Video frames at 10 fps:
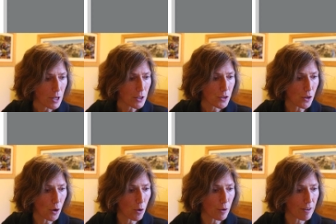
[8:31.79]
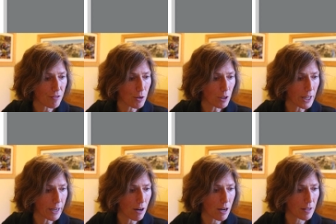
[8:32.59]
So if you click
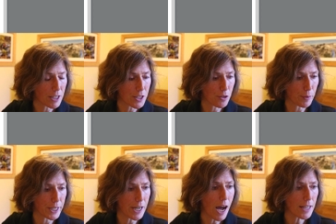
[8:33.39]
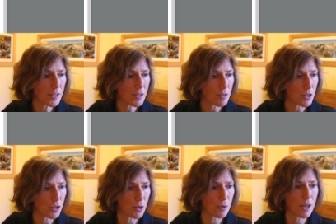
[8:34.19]
on these three dots, the
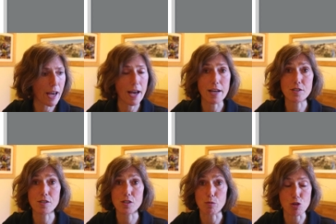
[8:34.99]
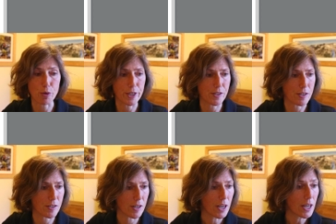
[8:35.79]
student has some choices.